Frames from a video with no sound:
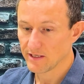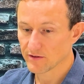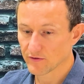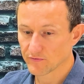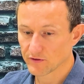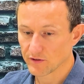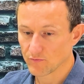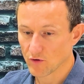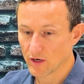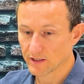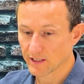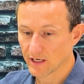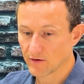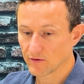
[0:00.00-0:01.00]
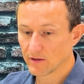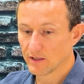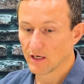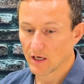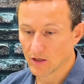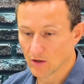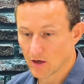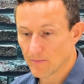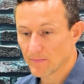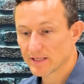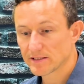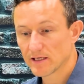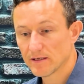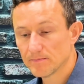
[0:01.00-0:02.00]
has obviously worked out a lot
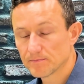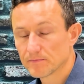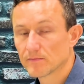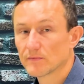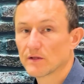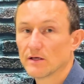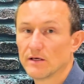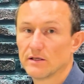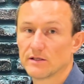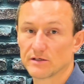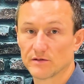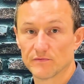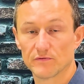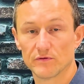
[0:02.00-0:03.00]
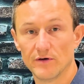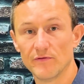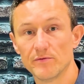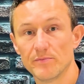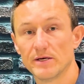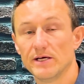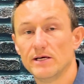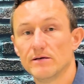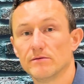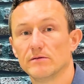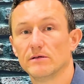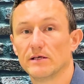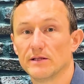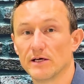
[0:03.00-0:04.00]
better. Doesn't for everybody.
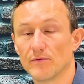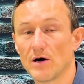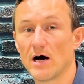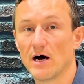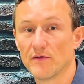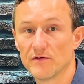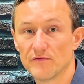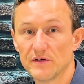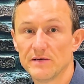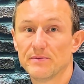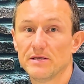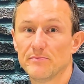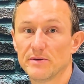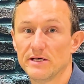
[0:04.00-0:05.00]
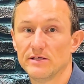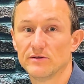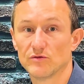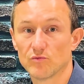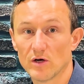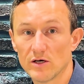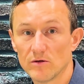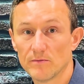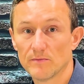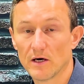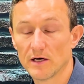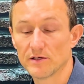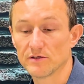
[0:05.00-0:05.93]
There are other VPPs as well. I